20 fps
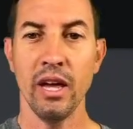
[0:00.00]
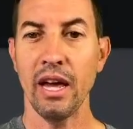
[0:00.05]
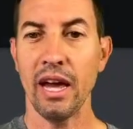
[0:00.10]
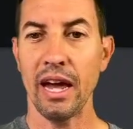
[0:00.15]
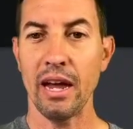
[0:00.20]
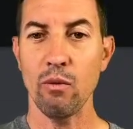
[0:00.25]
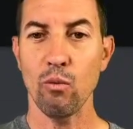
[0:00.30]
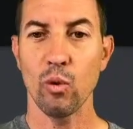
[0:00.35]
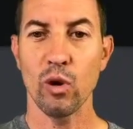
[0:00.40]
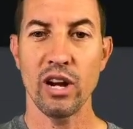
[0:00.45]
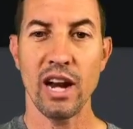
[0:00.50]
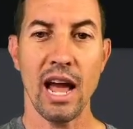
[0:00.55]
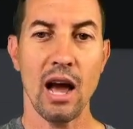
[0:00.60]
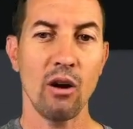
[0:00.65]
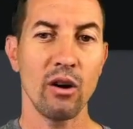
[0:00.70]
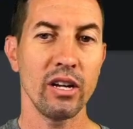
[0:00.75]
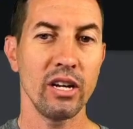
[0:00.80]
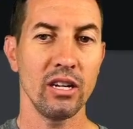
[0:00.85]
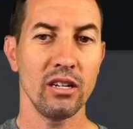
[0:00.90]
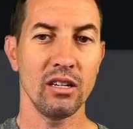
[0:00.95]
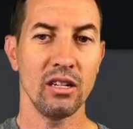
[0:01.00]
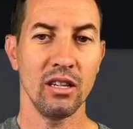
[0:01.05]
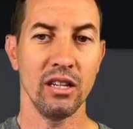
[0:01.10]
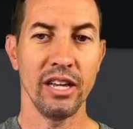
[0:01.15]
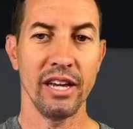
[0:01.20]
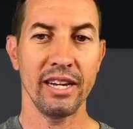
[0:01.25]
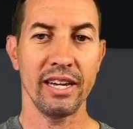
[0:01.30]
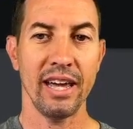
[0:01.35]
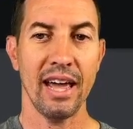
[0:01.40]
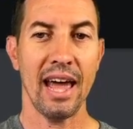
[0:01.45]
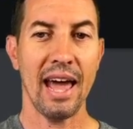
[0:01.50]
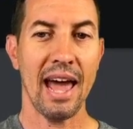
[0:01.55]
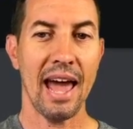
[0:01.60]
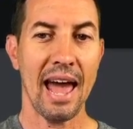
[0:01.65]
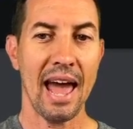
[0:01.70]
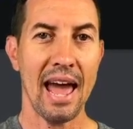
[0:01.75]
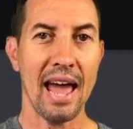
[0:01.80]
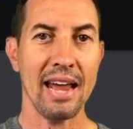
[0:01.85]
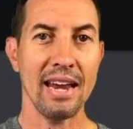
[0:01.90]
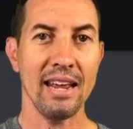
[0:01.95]
And we're now going to click
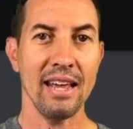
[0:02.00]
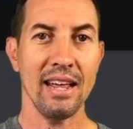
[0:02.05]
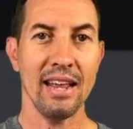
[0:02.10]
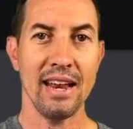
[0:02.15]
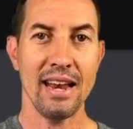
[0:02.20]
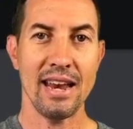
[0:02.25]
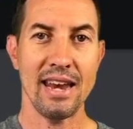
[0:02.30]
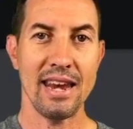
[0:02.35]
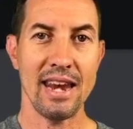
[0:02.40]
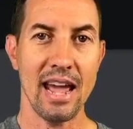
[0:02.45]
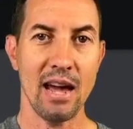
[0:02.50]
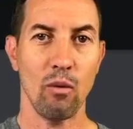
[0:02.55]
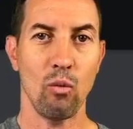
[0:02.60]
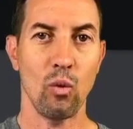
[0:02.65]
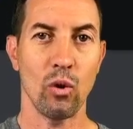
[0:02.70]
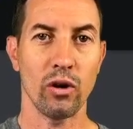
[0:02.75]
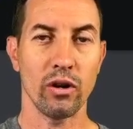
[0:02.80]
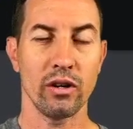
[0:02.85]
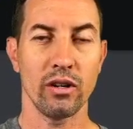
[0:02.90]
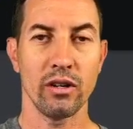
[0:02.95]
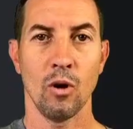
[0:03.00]
Add Network.